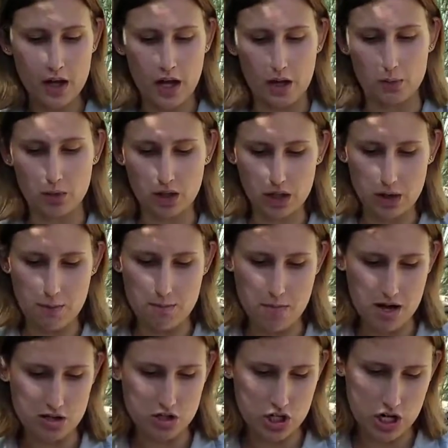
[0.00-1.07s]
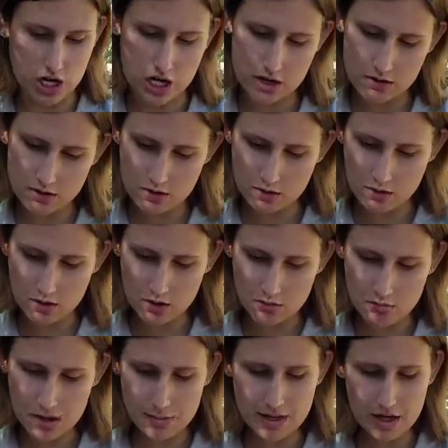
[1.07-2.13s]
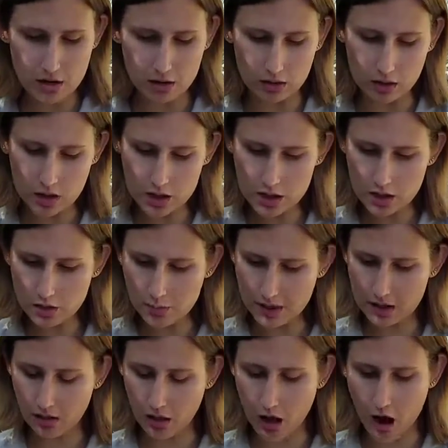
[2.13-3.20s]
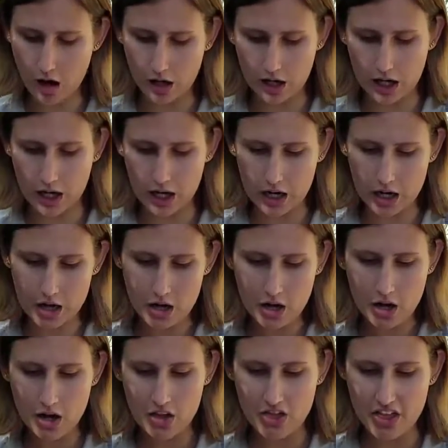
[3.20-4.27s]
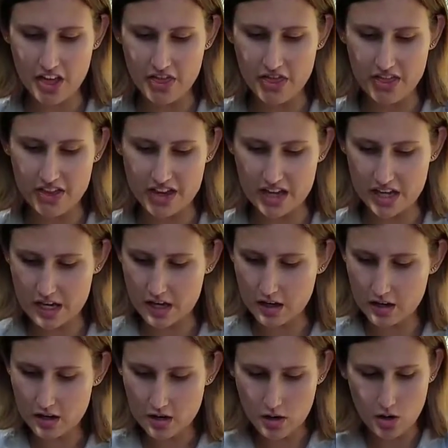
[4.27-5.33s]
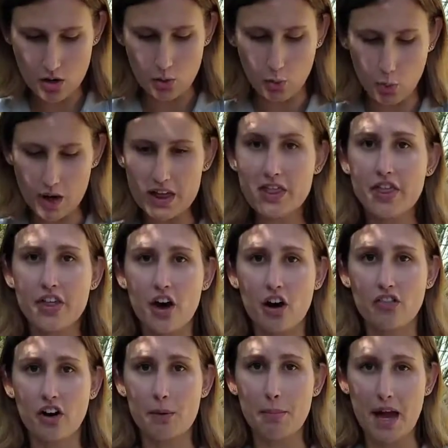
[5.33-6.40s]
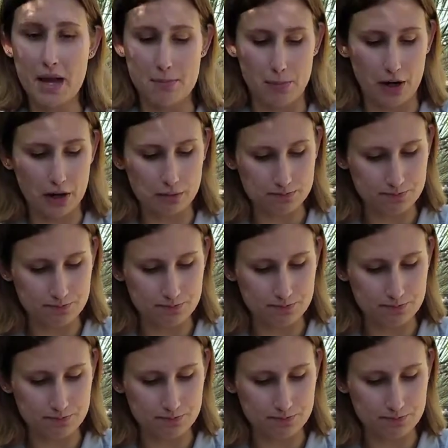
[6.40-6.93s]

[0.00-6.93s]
and we're going to measure maybe a little bit longer than the width of our paper.